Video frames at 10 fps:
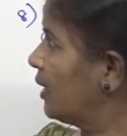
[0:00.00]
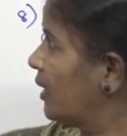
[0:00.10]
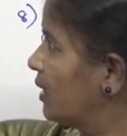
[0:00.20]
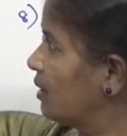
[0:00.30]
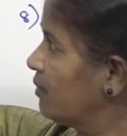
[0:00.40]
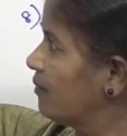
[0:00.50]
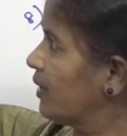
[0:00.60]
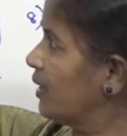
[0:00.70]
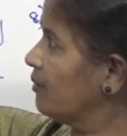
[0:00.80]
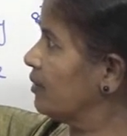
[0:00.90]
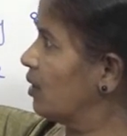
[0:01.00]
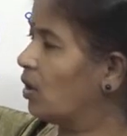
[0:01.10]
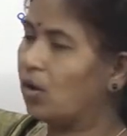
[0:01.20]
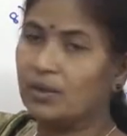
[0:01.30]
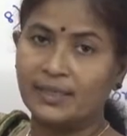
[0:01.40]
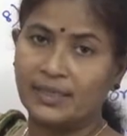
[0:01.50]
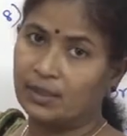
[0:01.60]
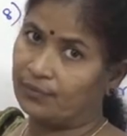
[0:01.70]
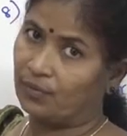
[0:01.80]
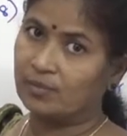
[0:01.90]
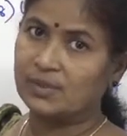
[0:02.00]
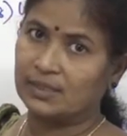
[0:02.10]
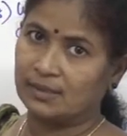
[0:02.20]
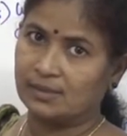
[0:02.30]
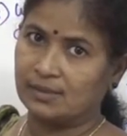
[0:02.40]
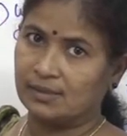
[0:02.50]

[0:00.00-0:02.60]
And even we have alternative forms to this.